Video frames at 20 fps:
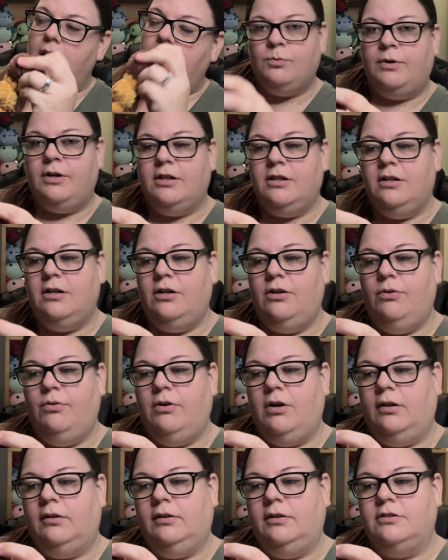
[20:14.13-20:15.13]
one of the new
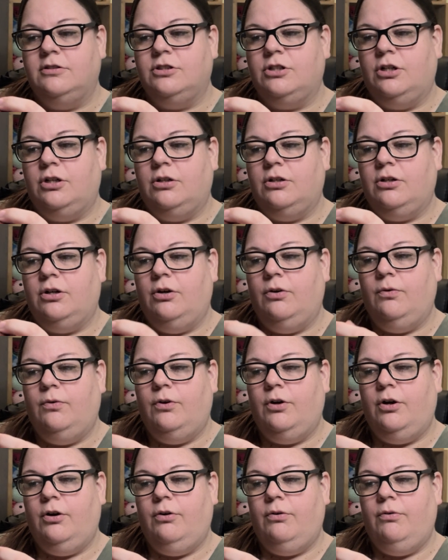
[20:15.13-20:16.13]
colors.
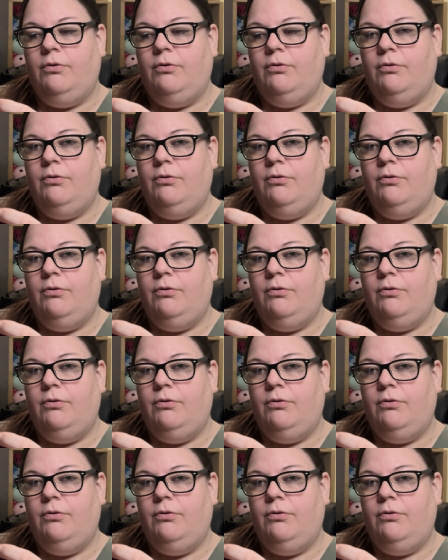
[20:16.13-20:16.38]
Cocoa?